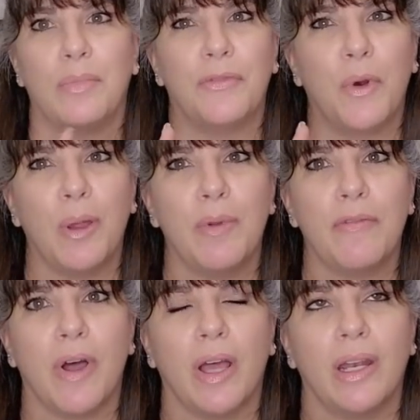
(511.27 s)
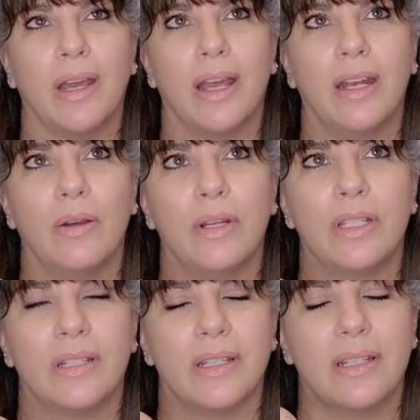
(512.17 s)
before I move on, I
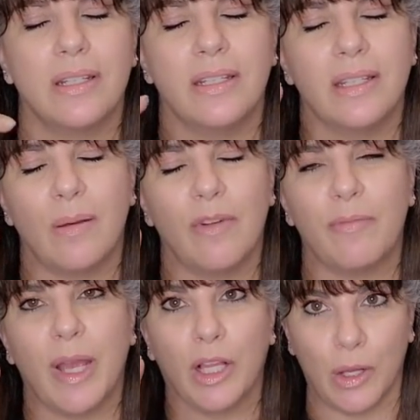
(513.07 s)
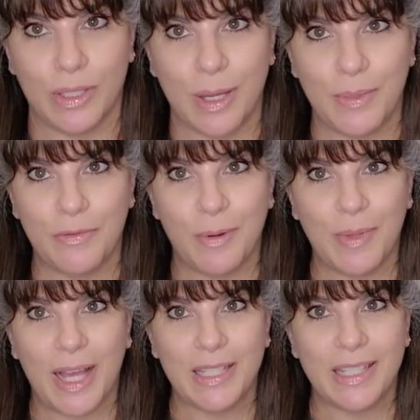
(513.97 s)
noticed in some of my close-ups from
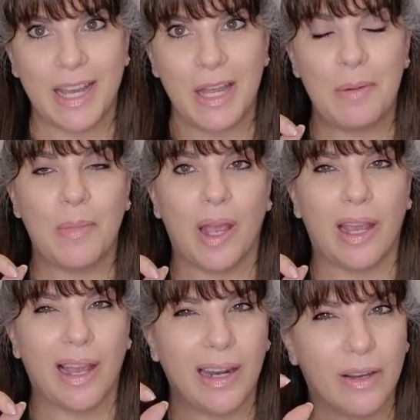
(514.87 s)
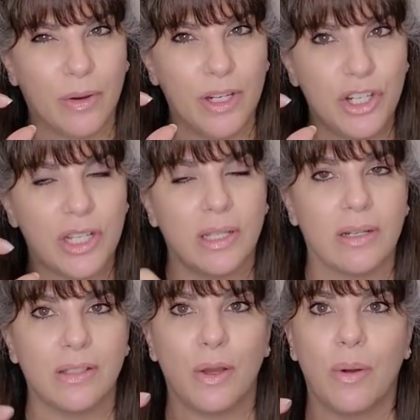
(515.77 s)
last time, I kind of cringed a
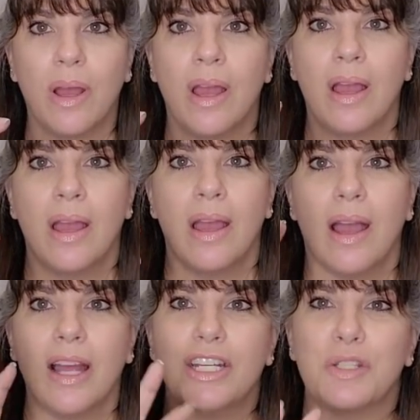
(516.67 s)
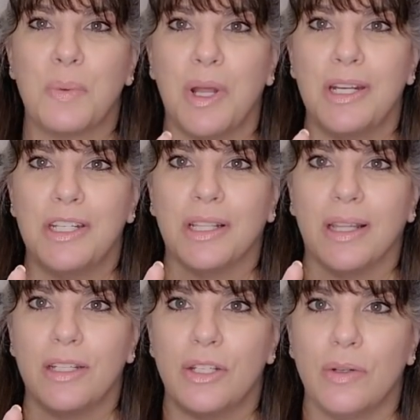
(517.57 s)
little. So I just wanted to
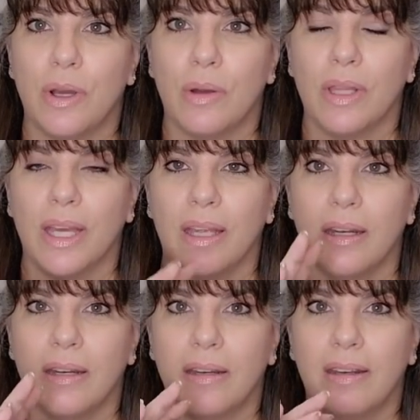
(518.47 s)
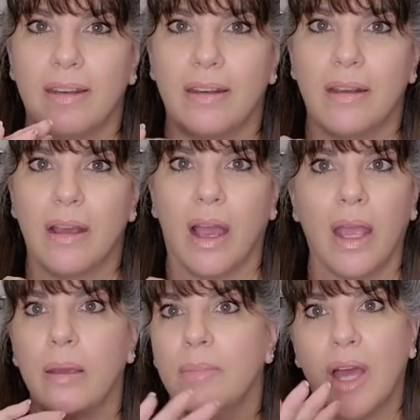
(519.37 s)
let you know that
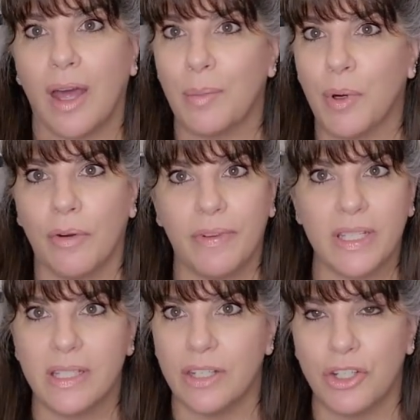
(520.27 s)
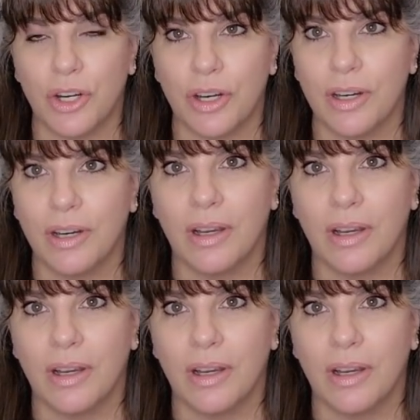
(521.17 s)
I am not a perfect stitcher.